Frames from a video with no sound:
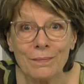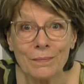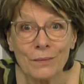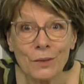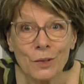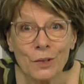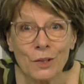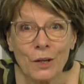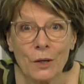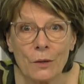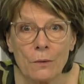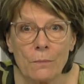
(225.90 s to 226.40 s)

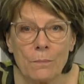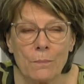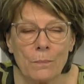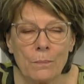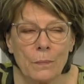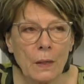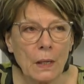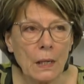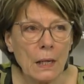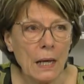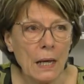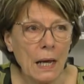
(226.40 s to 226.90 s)
you know?
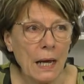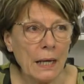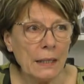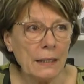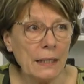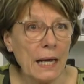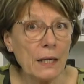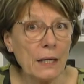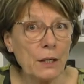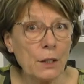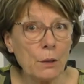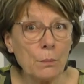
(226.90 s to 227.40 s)
And
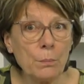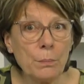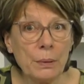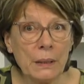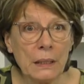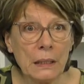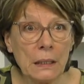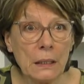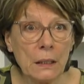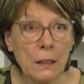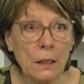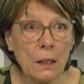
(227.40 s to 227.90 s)
that can
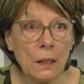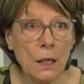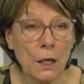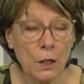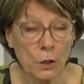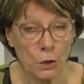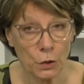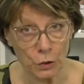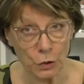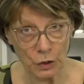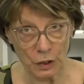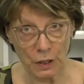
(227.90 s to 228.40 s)
be a
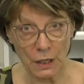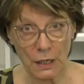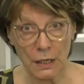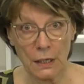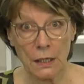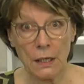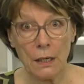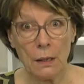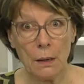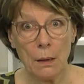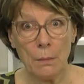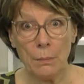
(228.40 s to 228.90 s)
good
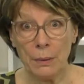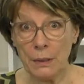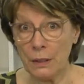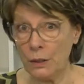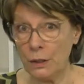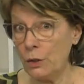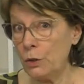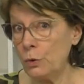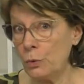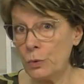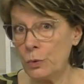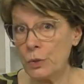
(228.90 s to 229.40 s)
thing but it
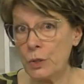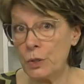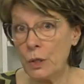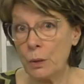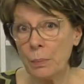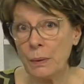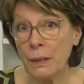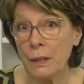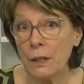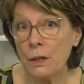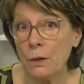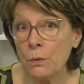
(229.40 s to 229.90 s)
can also
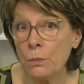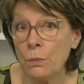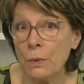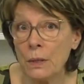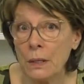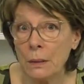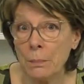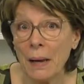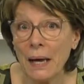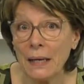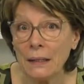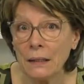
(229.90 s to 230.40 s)
be a
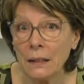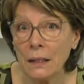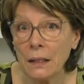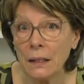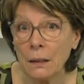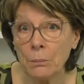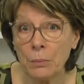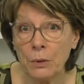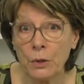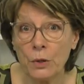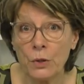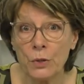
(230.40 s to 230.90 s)
really bad
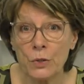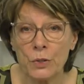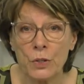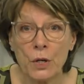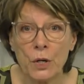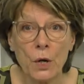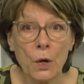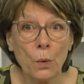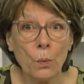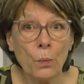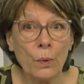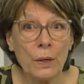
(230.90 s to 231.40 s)
thing because
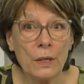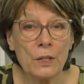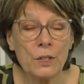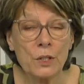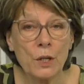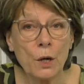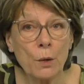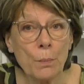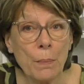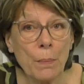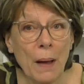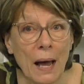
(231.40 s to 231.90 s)
we're
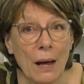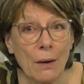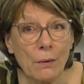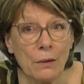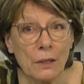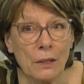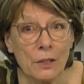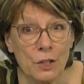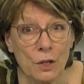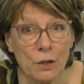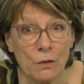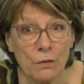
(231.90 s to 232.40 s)
so
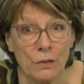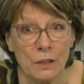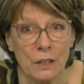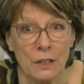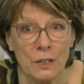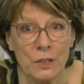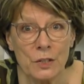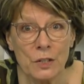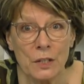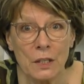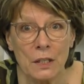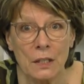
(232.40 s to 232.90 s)
powerless over
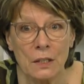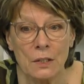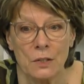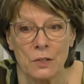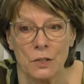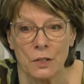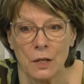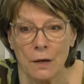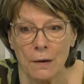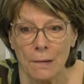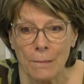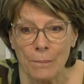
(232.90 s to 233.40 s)
these
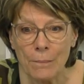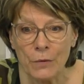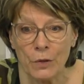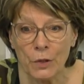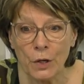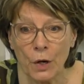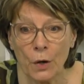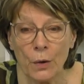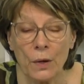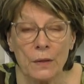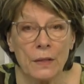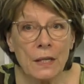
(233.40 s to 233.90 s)
things, you
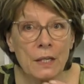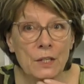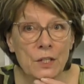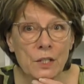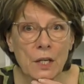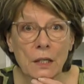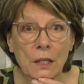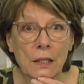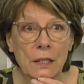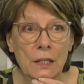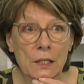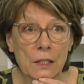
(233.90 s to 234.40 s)
know, and then
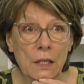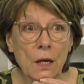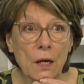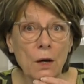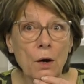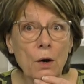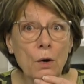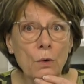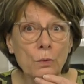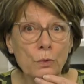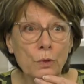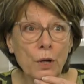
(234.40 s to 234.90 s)
suddenly it's like,
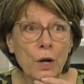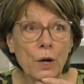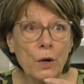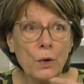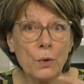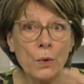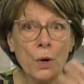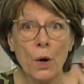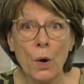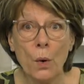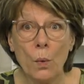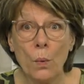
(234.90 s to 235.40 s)
oh
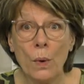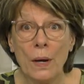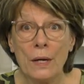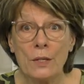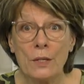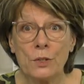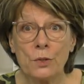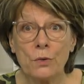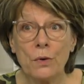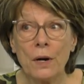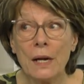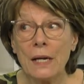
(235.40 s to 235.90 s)
no,
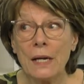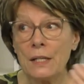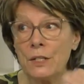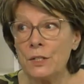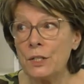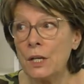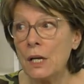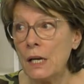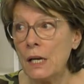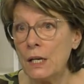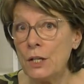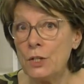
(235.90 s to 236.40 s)
where's Grace?
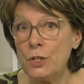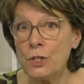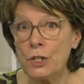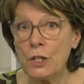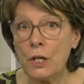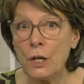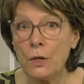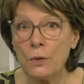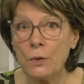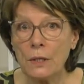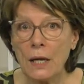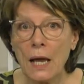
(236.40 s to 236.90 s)
Is
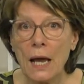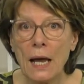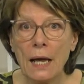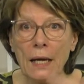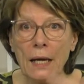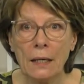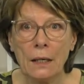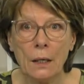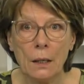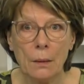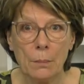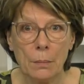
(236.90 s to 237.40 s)
she
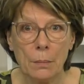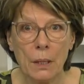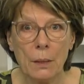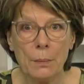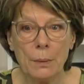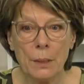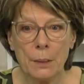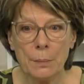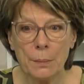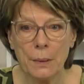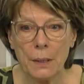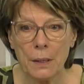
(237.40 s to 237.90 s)
okay? Blah,
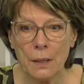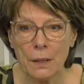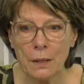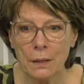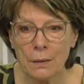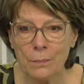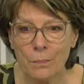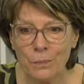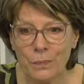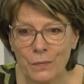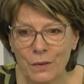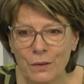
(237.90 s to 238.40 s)
blah, blah.
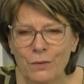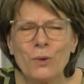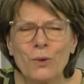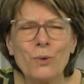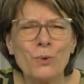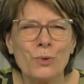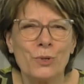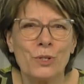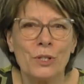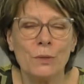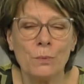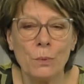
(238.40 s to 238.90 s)
Of
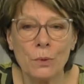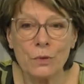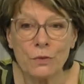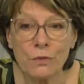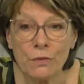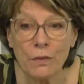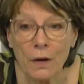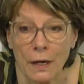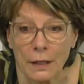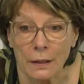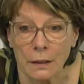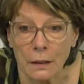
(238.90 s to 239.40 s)
course she was
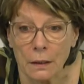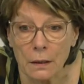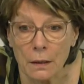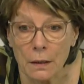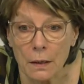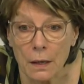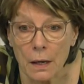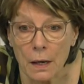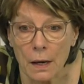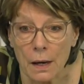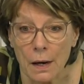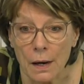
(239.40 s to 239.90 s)
fine.
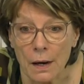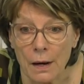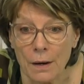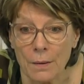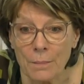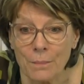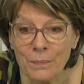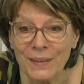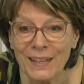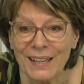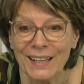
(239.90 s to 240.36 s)
Um,